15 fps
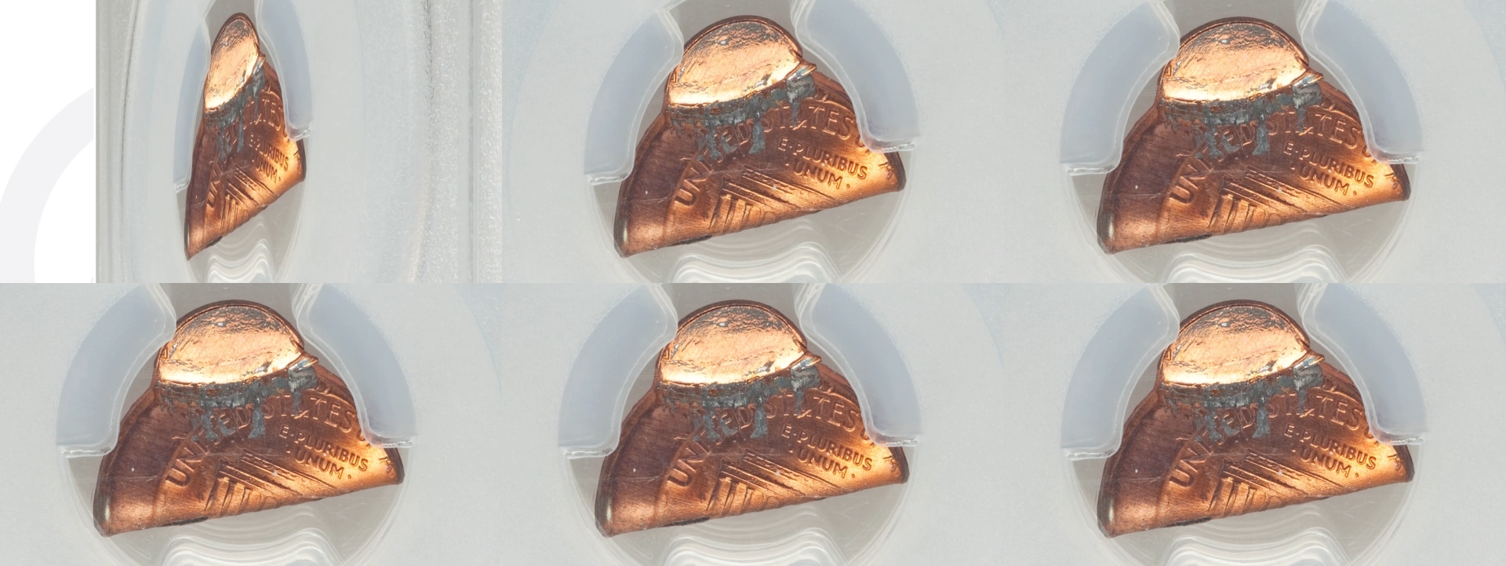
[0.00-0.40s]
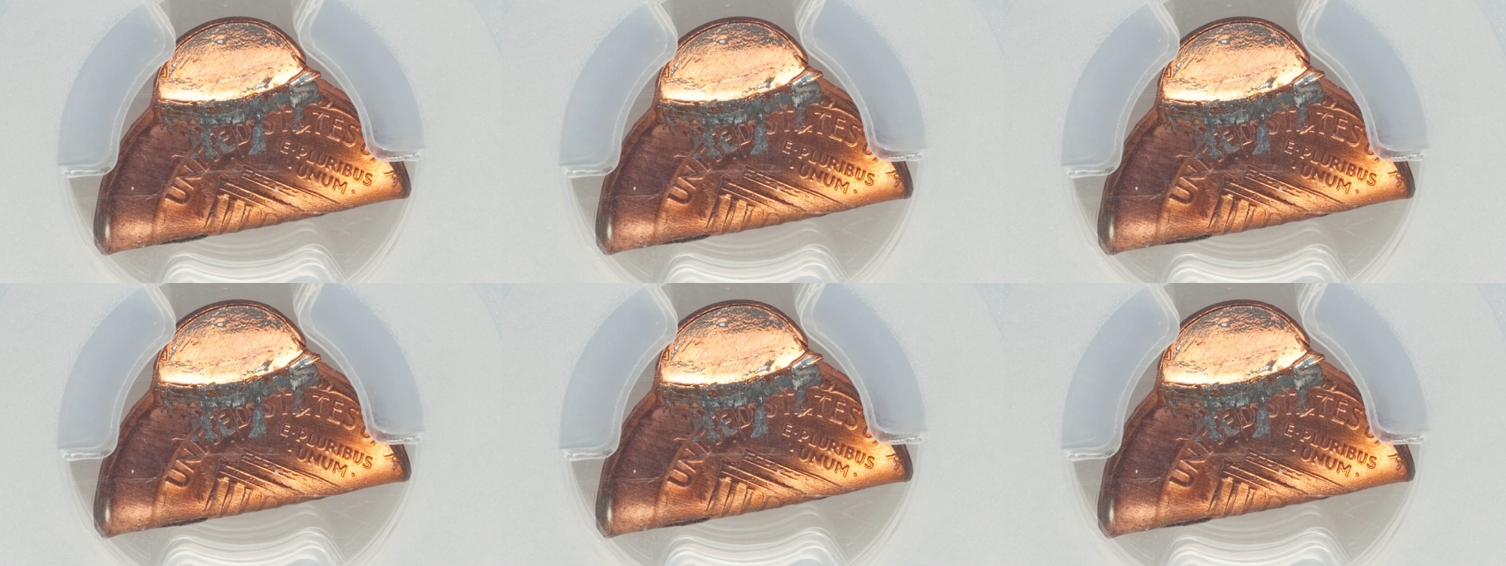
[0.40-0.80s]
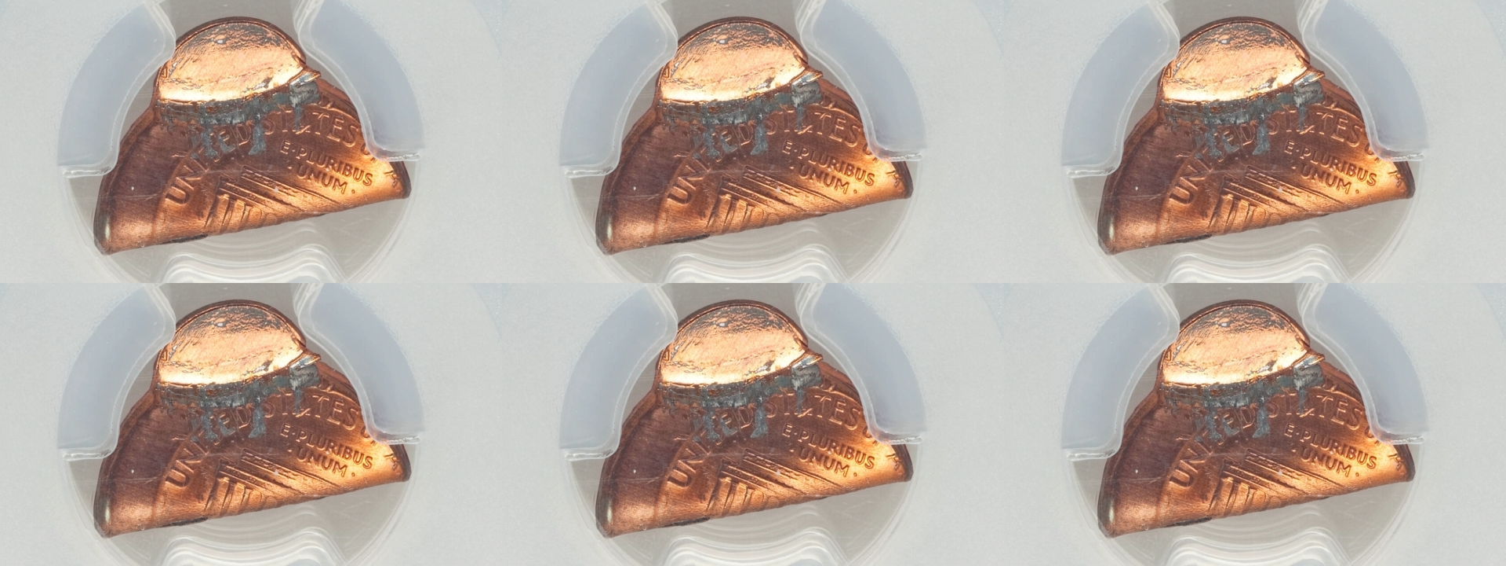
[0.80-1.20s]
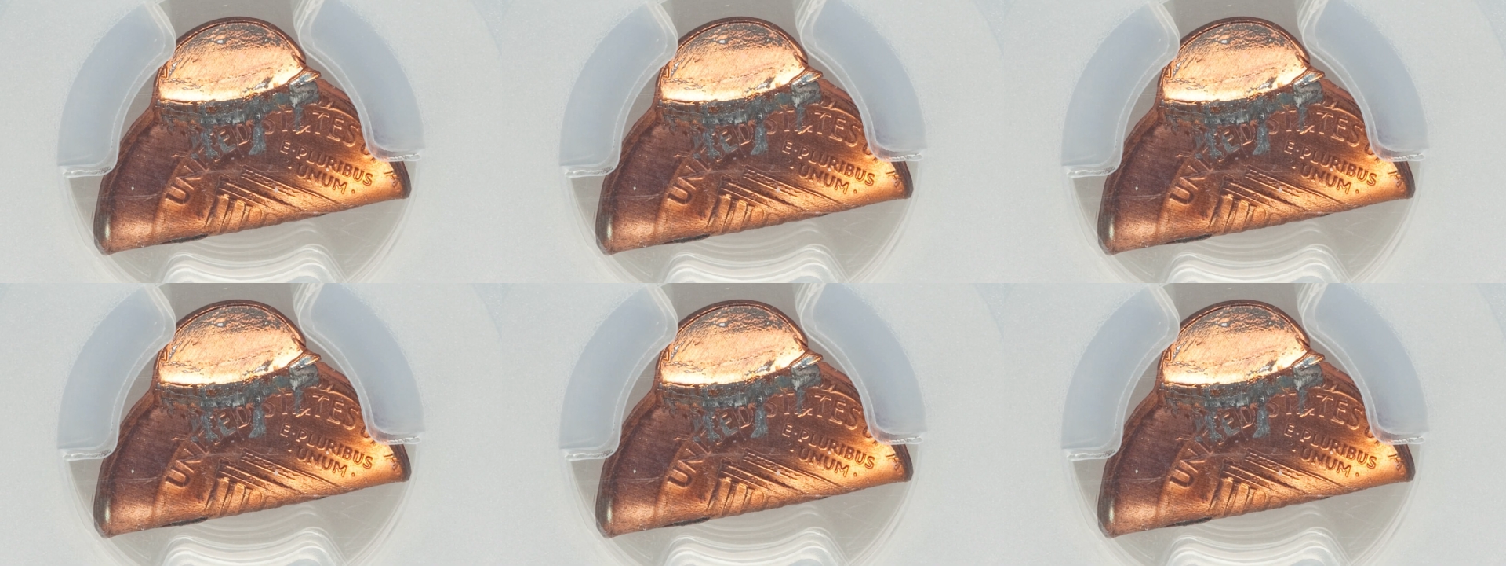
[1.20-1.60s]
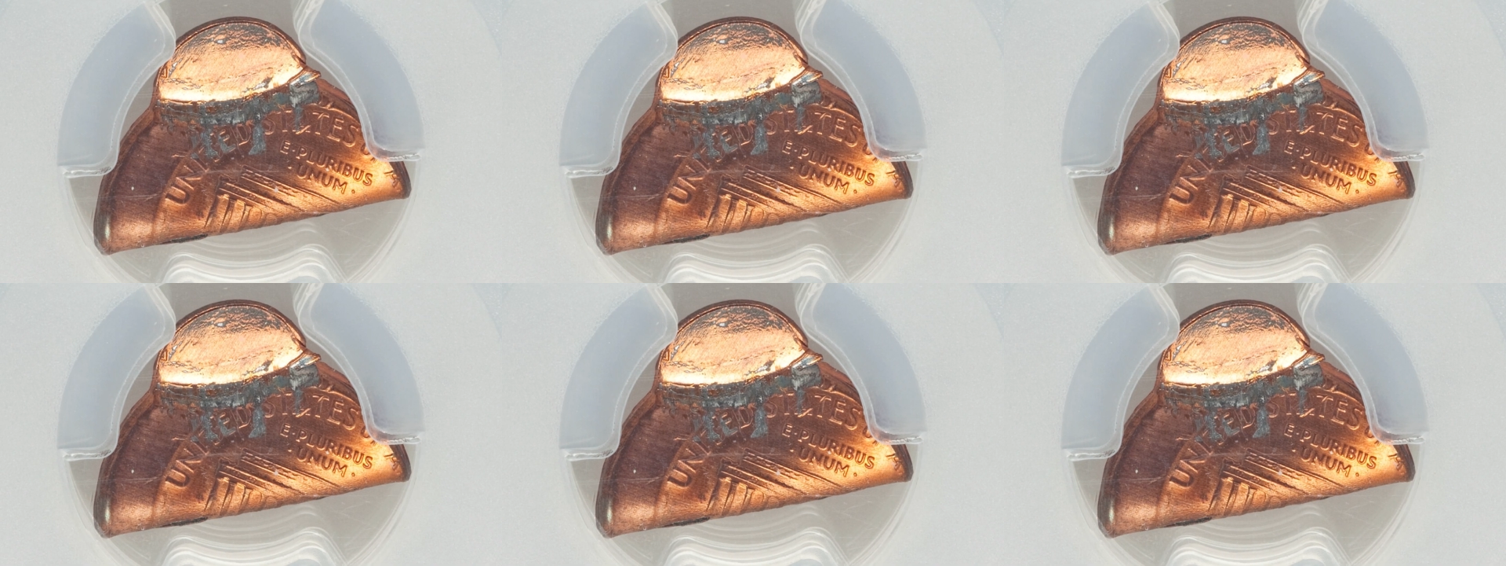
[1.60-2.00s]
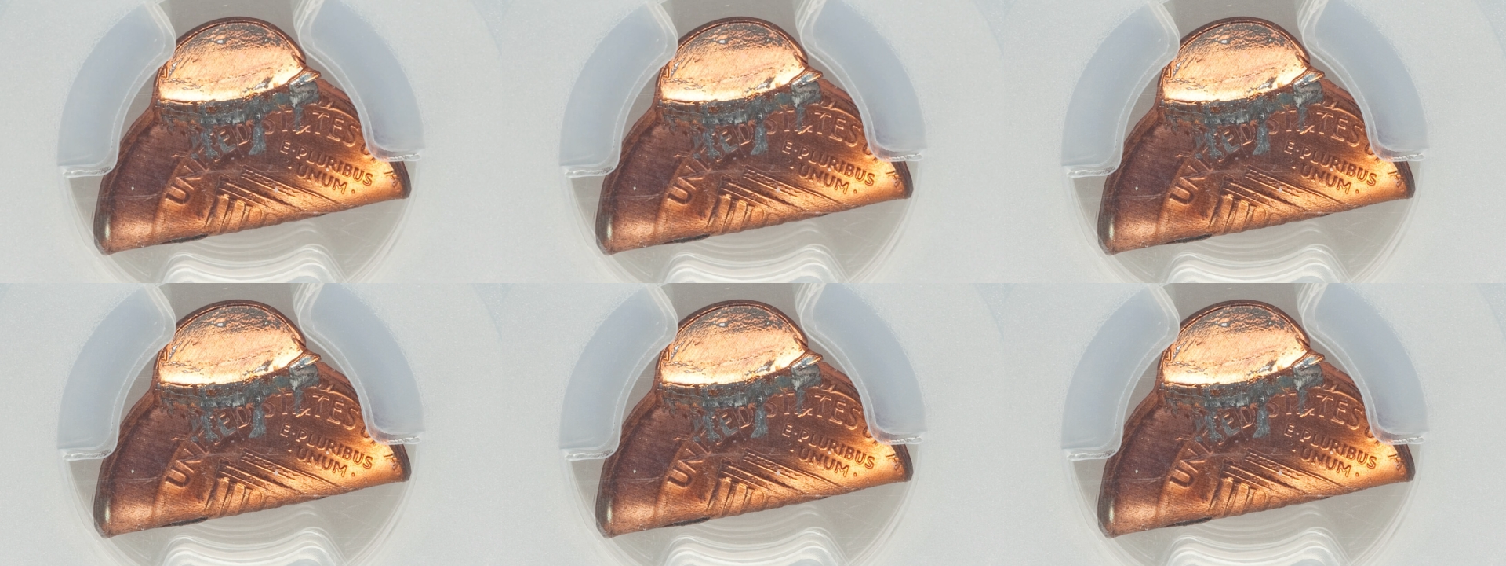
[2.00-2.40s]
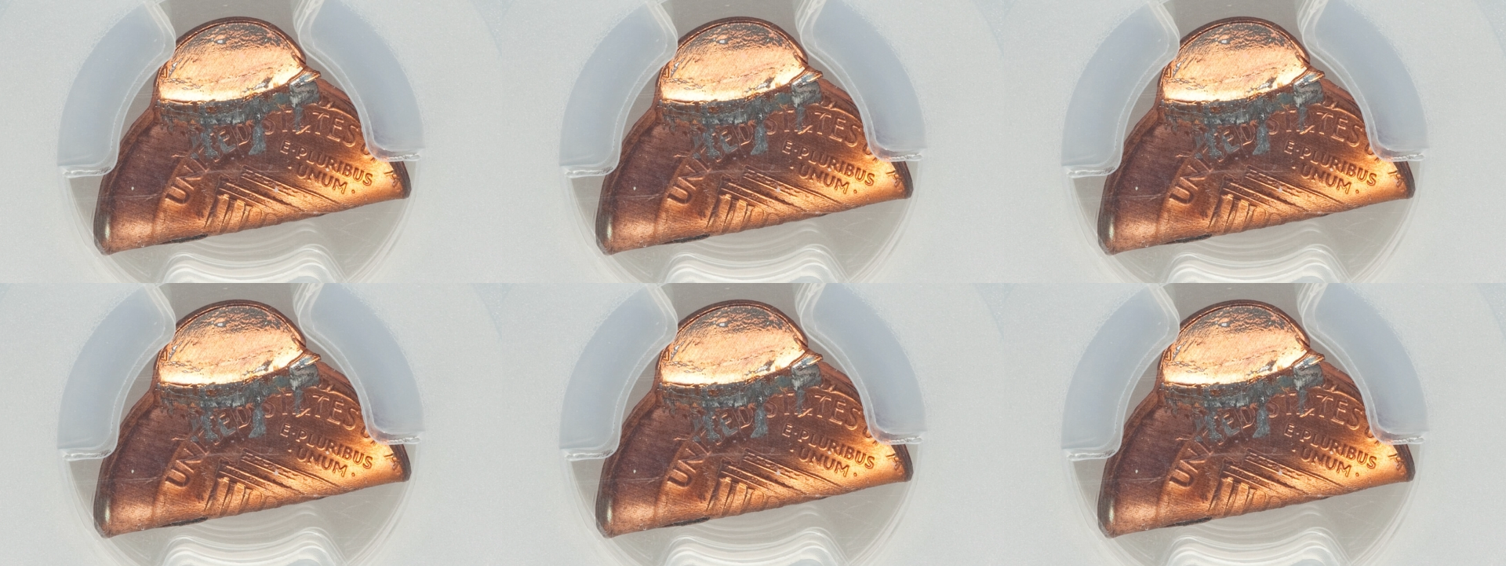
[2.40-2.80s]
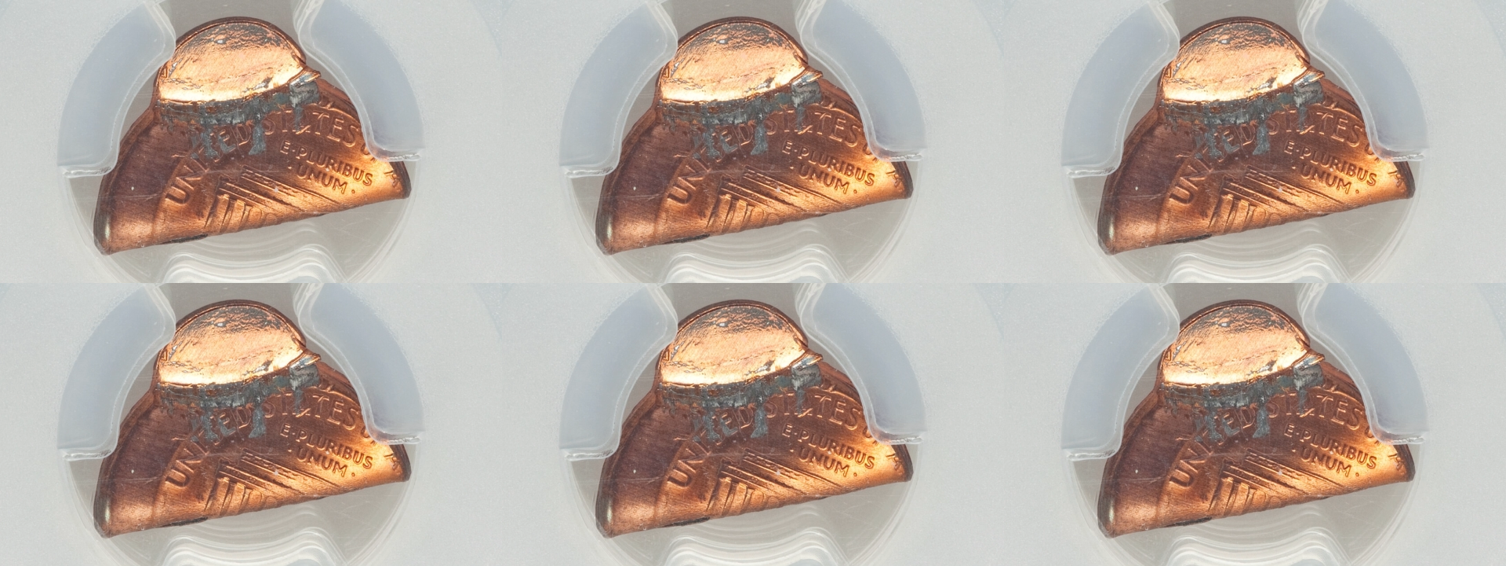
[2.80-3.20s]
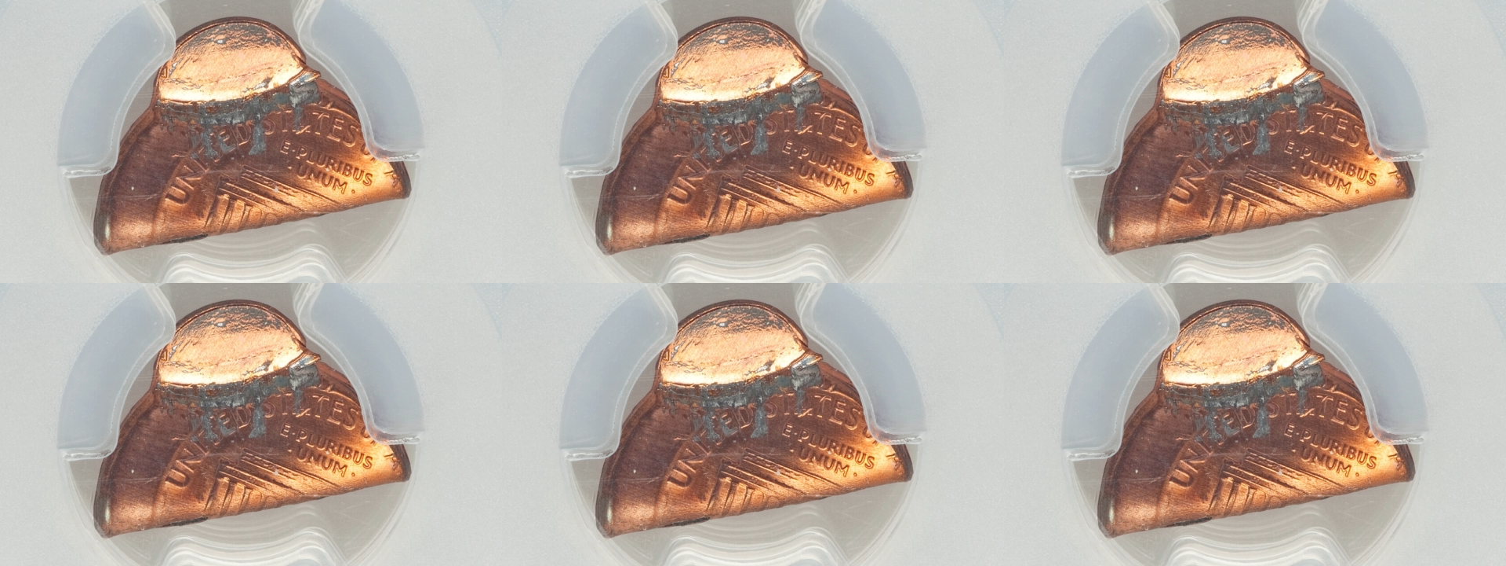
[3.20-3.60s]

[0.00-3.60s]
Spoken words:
Nobody's mouth can be seen.